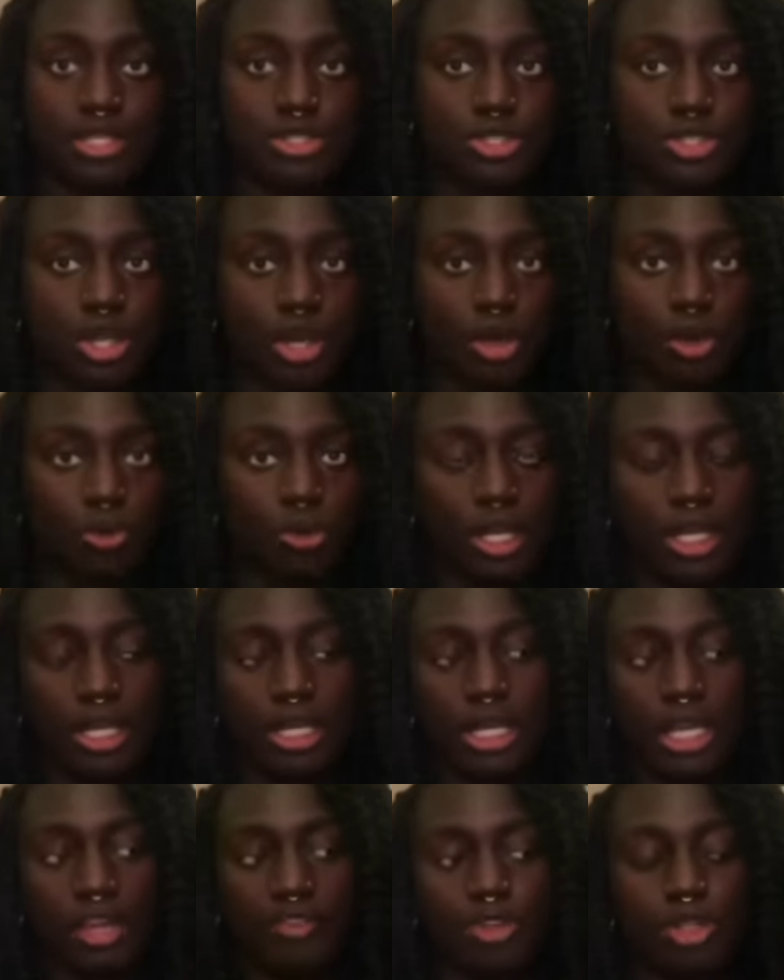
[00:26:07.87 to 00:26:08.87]
And so
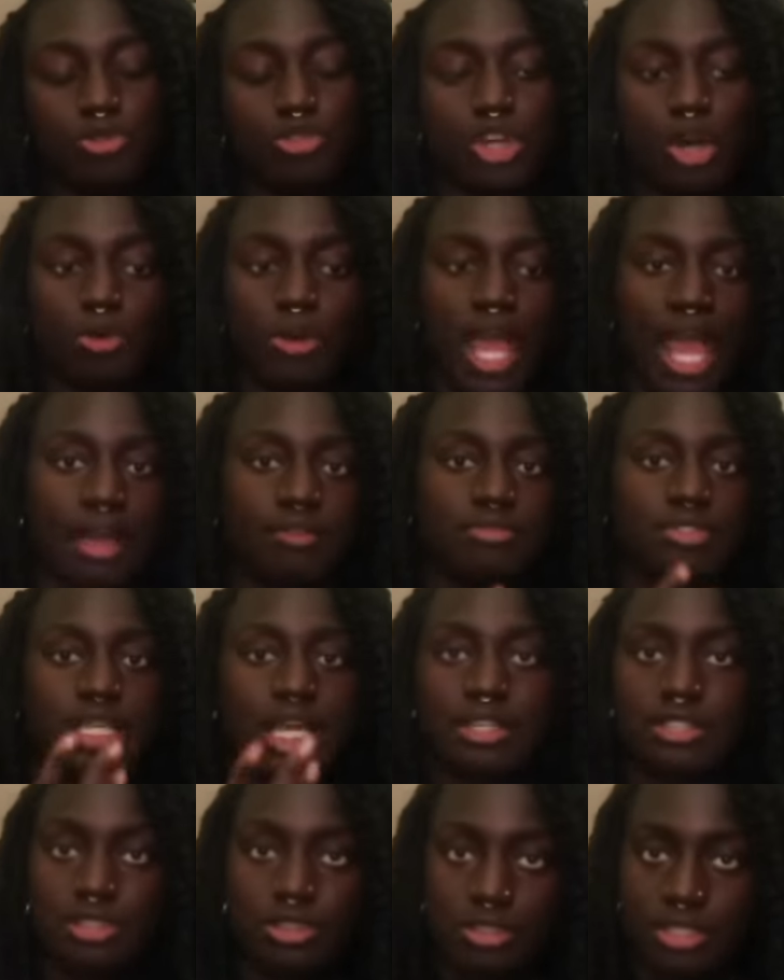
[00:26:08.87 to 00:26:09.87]
if you don't have
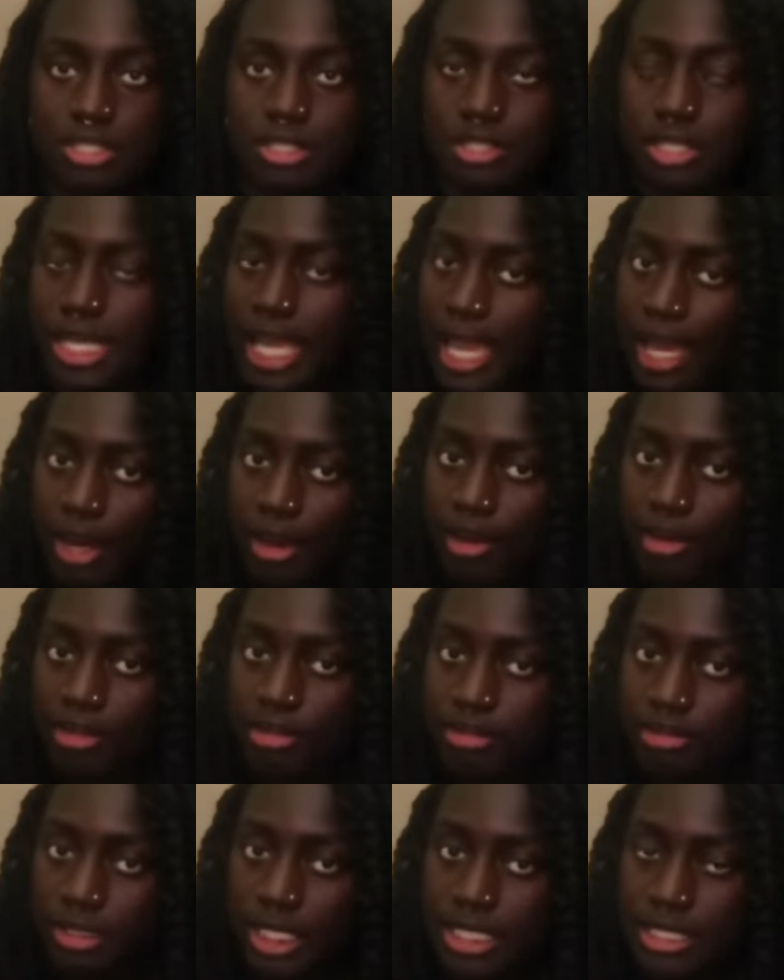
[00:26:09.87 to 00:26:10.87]
dental care,
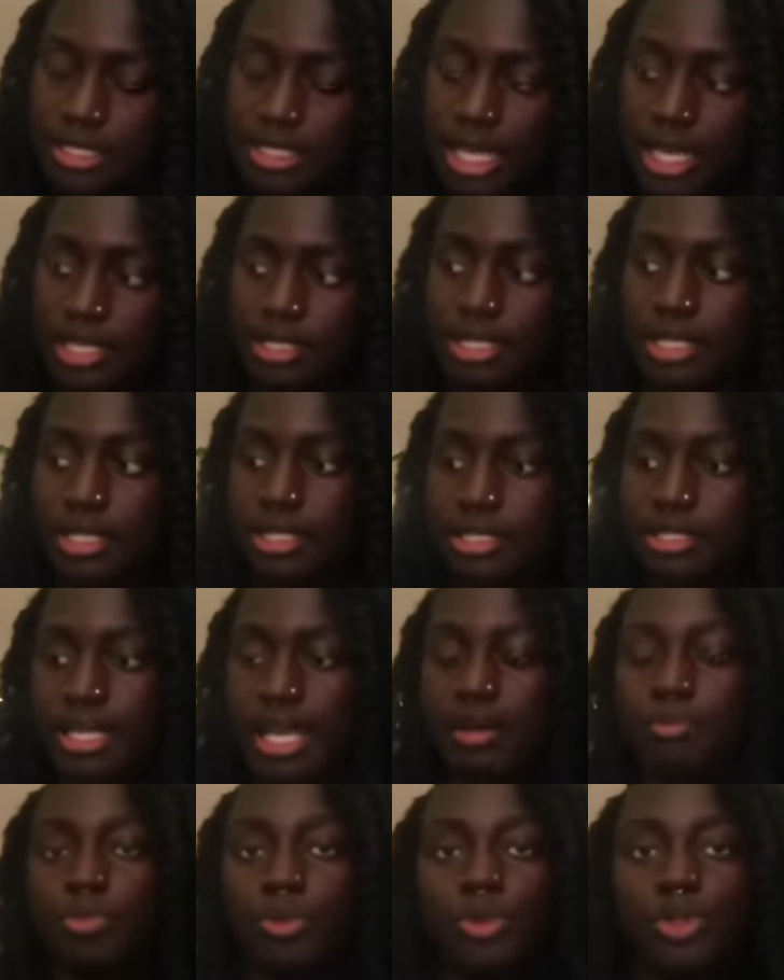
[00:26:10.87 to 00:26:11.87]
let's say as an
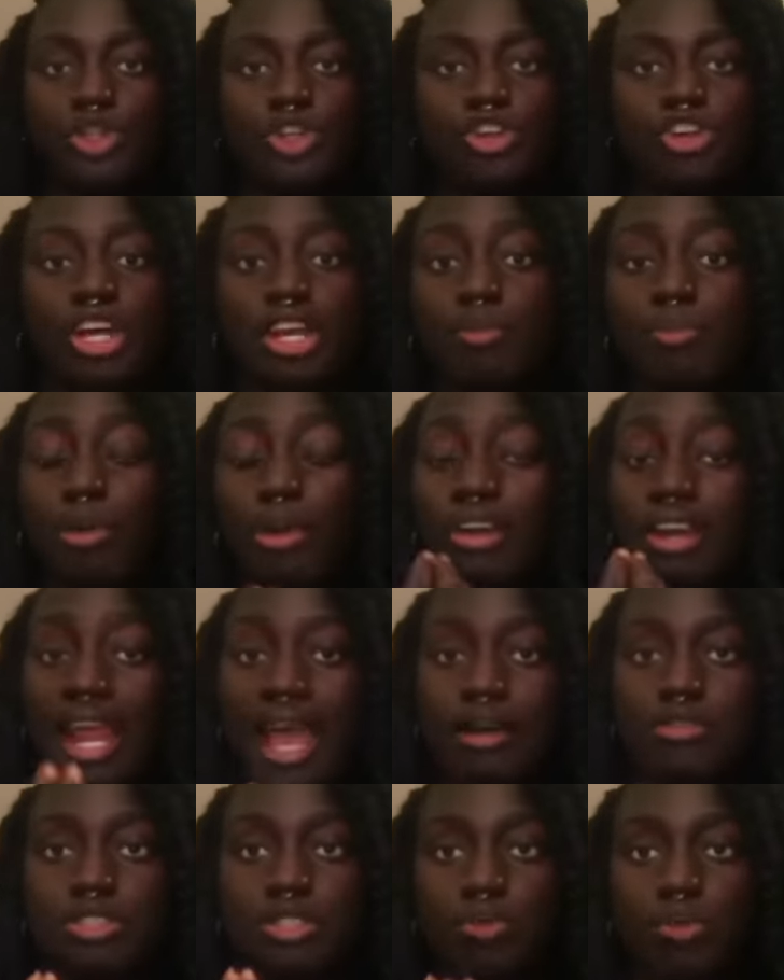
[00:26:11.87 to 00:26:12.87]
example, you're gonna
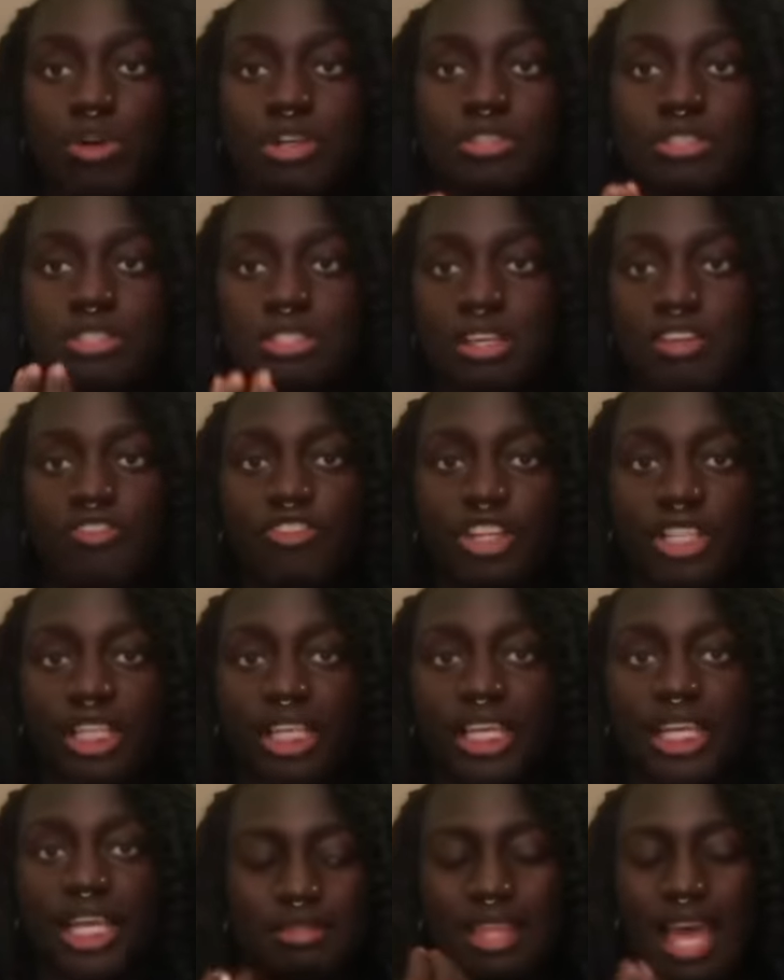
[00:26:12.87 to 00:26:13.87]
pronounce words
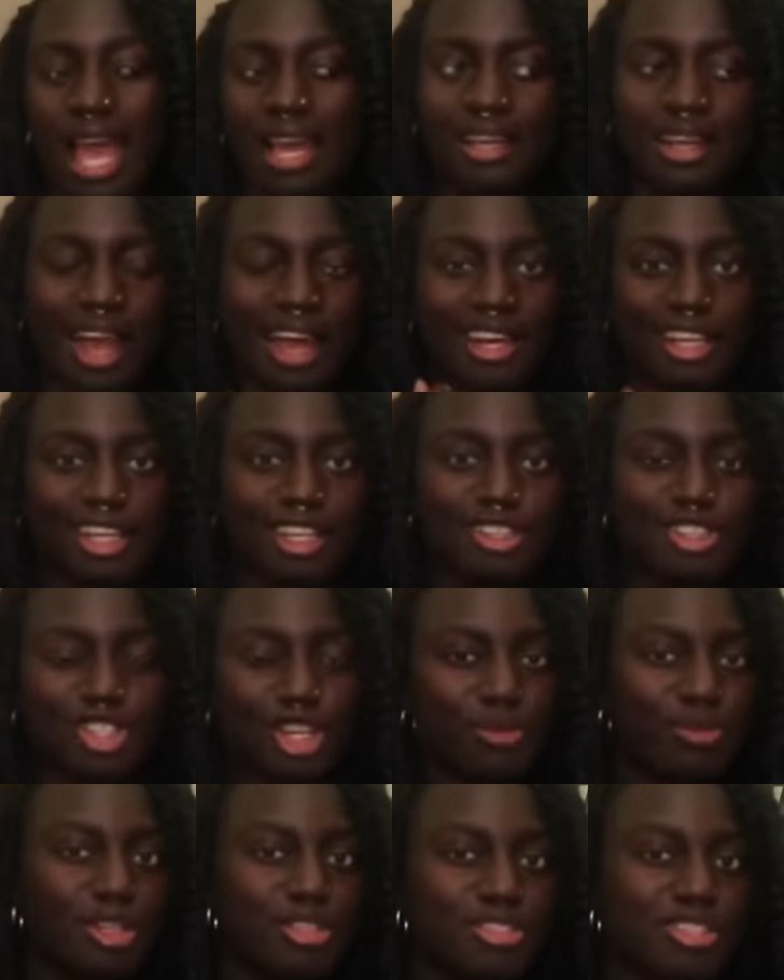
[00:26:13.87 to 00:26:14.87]
differently. That kind of
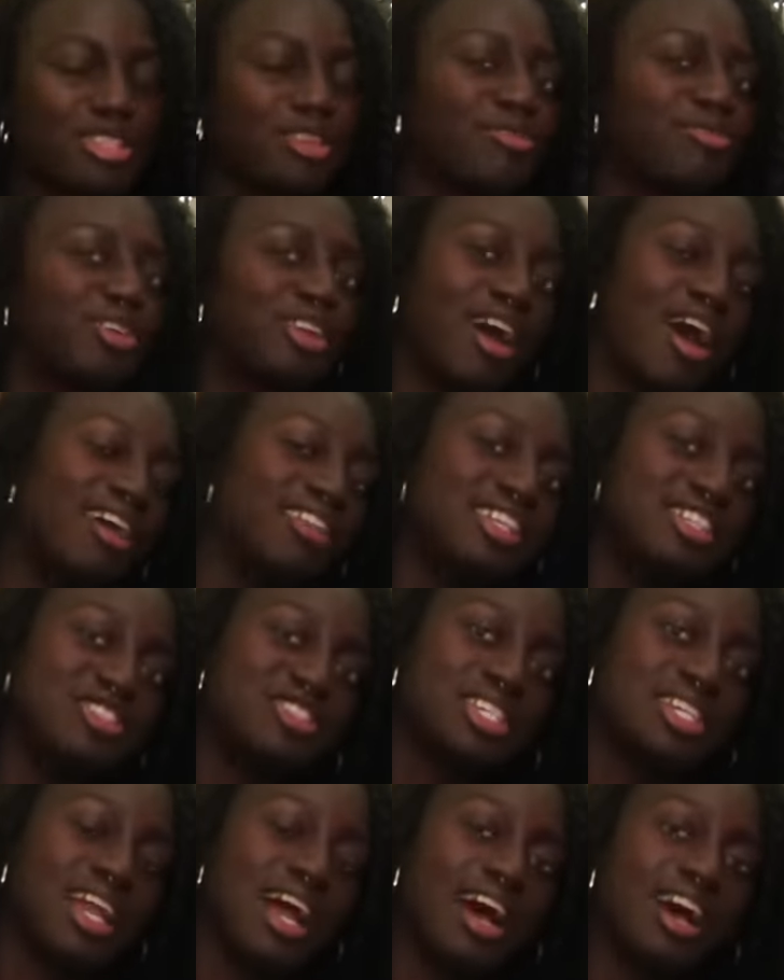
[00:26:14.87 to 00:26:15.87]
contributes to the
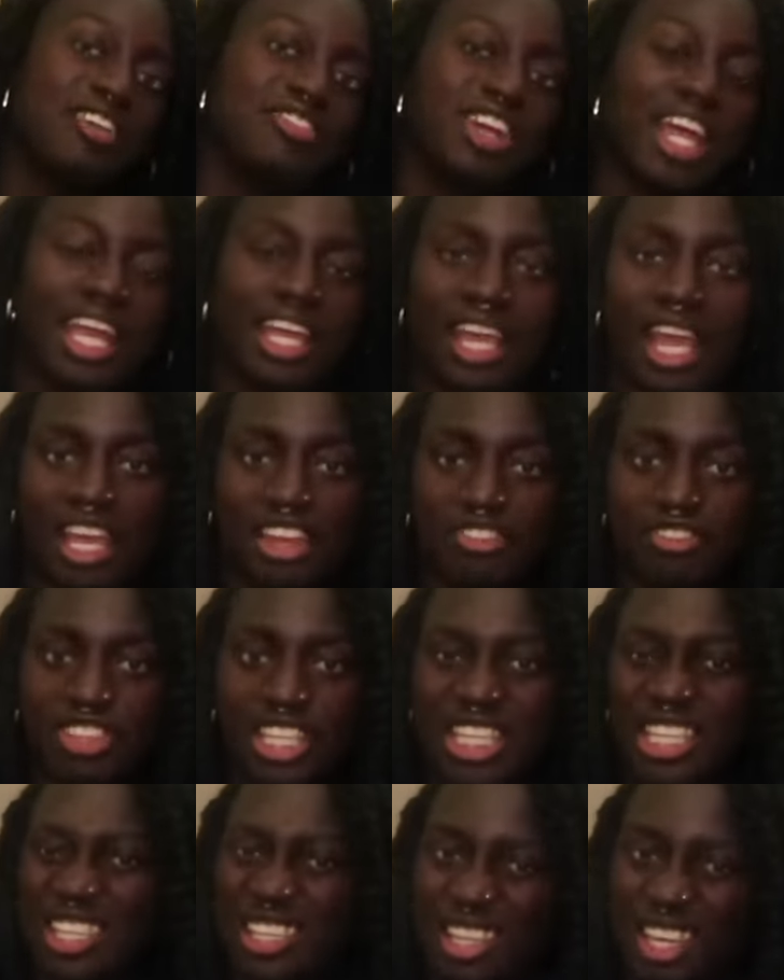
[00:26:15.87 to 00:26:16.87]
phonology of
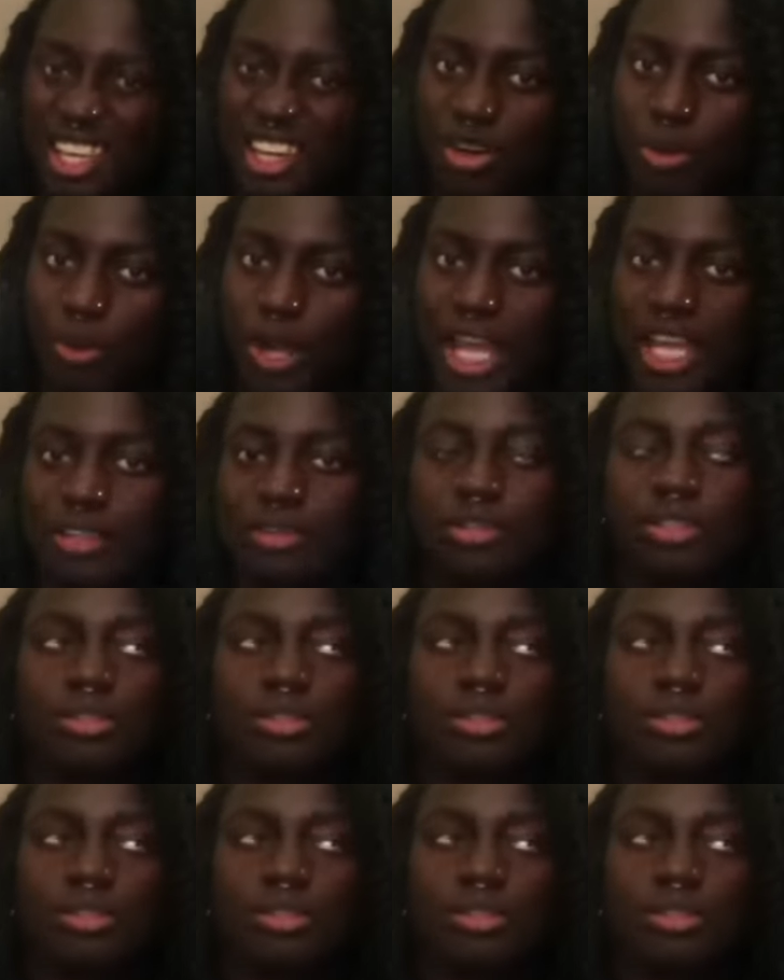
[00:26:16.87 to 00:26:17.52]
AAVE in a way,